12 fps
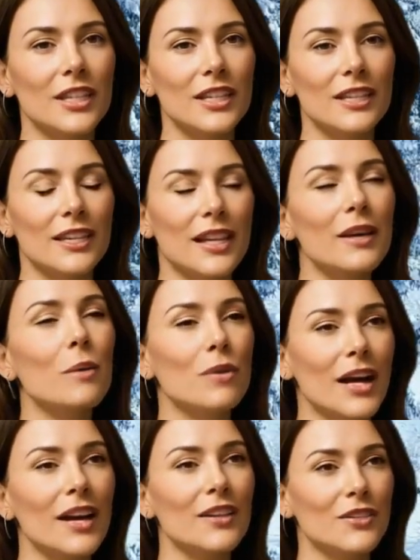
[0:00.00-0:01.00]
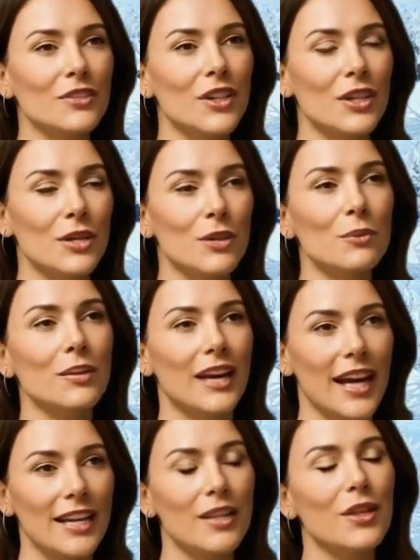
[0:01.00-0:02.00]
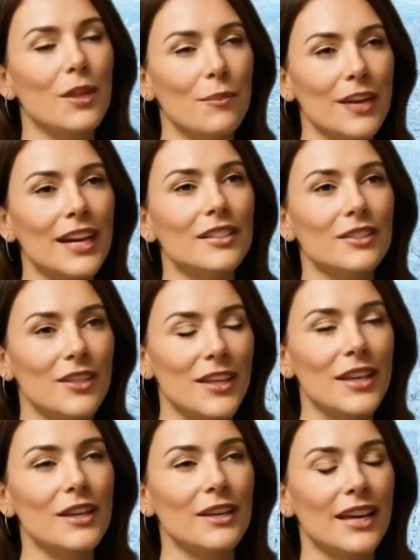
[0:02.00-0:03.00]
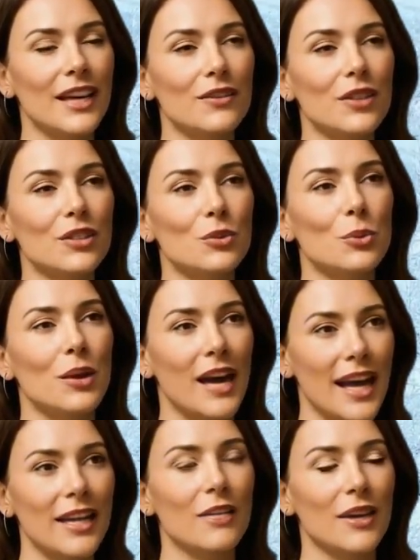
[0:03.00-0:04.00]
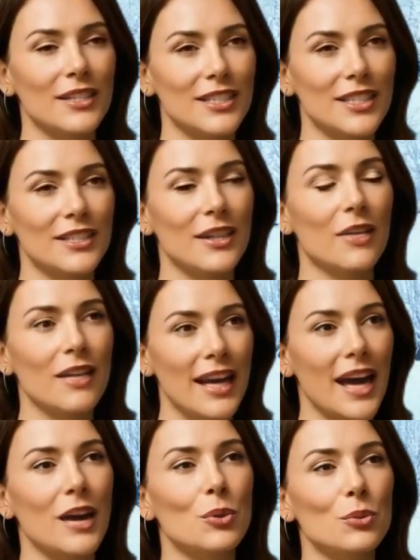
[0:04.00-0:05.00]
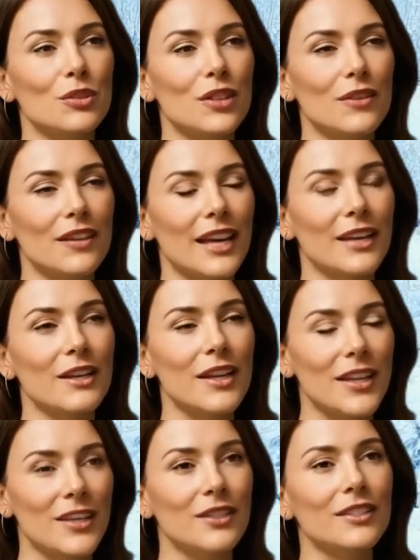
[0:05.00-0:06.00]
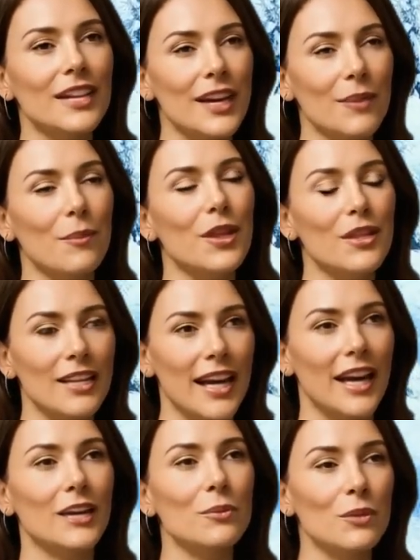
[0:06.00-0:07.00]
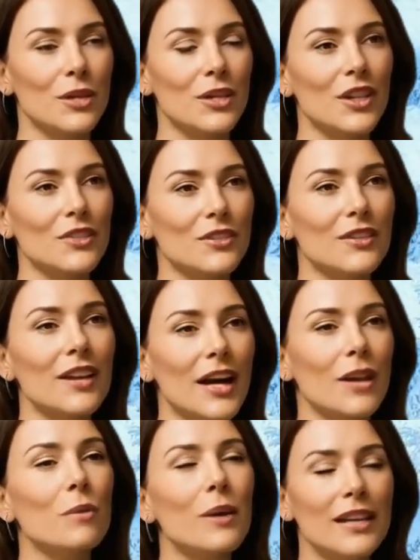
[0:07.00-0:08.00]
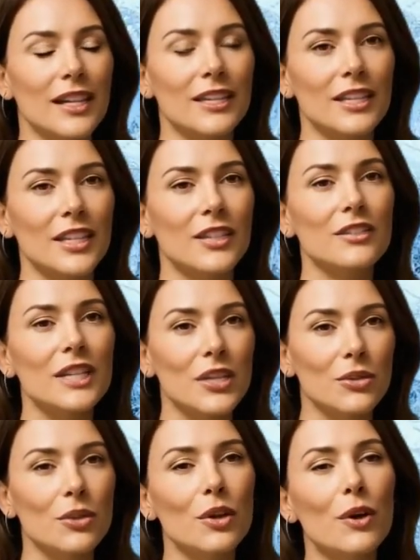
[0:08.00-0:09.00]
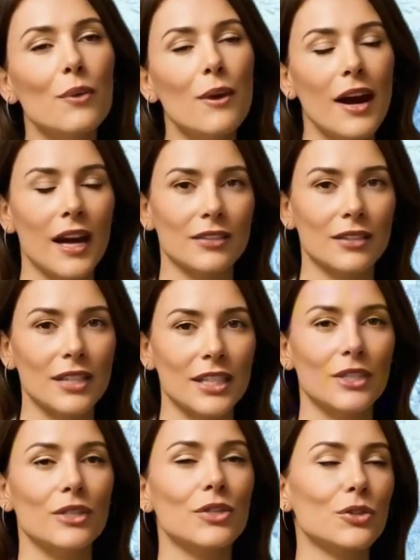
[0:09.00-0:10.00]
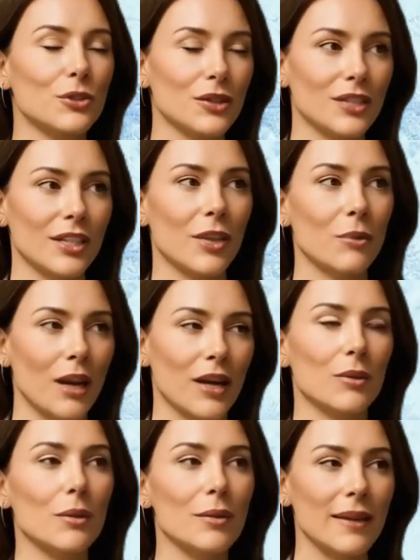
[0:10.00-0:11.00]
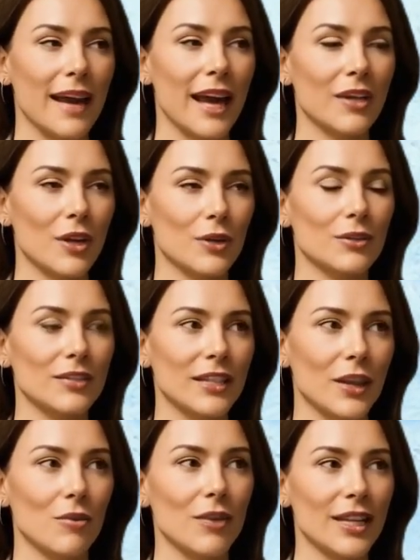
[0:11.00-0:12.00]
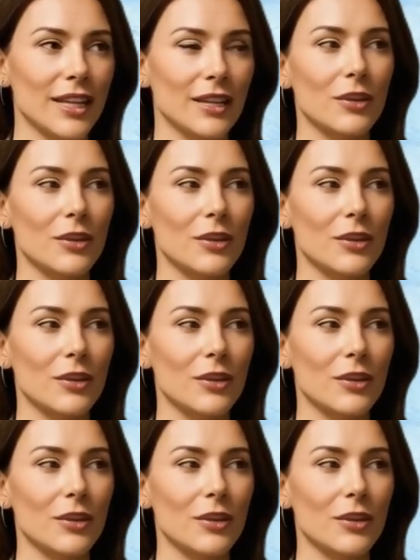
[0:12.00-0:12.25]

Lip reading: and quieted your mind, there's just one final truth left, and it's the one that matters most of all. Keep watching. 7. The power of emotional connection, reclaiming intimacy beyond performance.